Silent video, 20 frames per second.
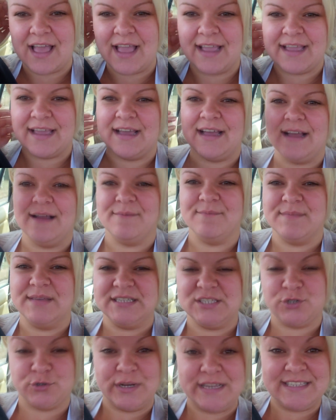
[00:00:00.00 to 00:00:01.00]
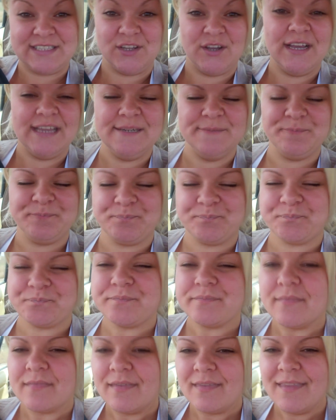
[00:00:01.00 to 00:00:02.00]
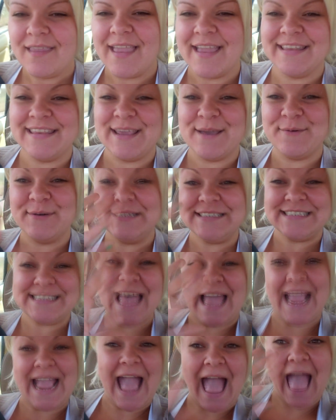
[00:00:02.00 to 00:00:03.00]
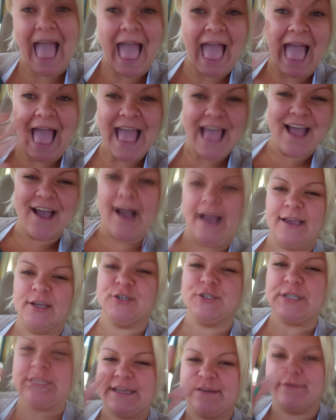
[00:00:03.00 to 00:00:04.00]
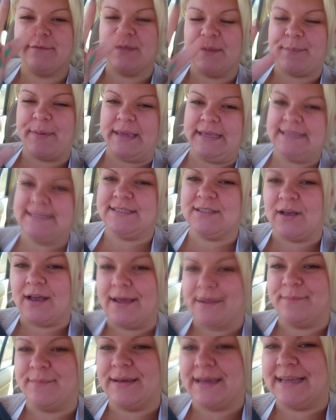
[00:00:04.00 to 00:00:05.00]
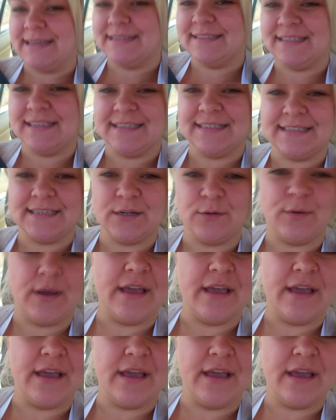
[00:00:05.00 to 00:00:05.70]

like um, a street sign yeah, we're just like, I usually give him the peace sign, but it's easier to